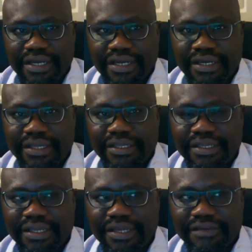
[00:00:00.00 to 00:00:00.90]

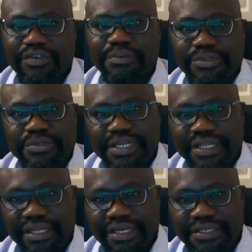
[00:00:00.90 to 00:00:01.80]
I have come to
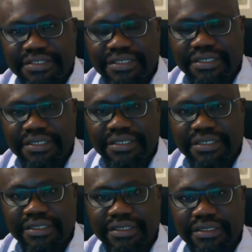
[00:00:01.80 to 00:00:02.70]
realize the
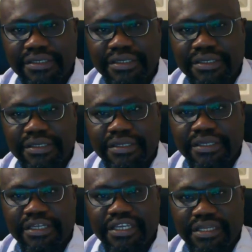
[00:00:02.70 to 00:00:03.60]

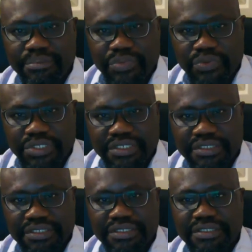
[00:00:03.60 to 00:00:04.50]

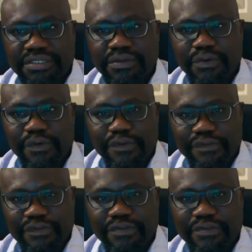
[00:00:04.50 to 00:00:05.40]
importance
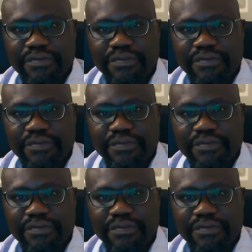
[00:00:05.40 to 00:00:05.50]
of